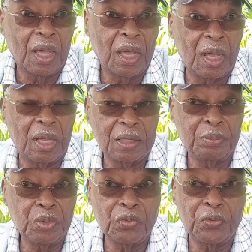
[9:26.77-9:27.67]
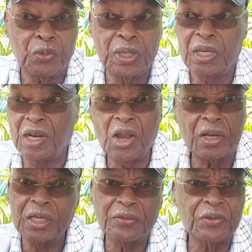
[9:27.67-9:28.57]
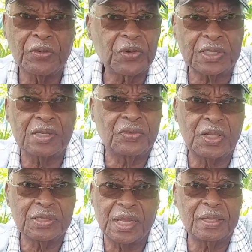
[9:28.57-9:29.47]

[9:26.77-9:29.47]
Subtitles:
The blue food and a lot of different festivals